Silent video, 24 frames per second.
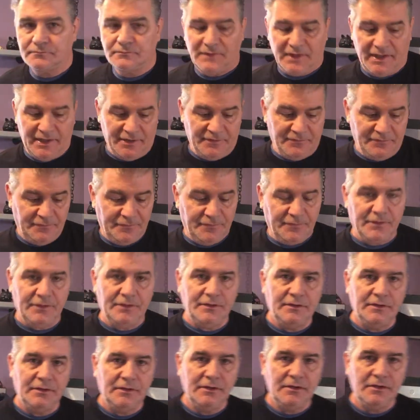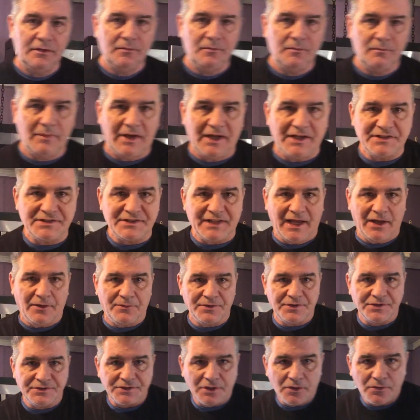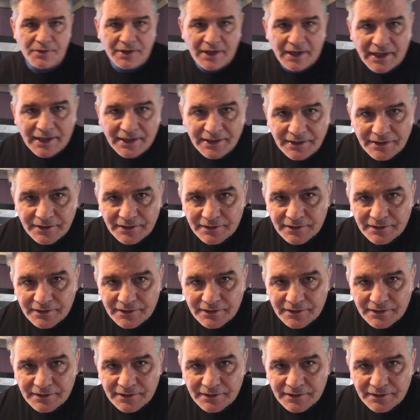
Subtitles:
if my sound is okay?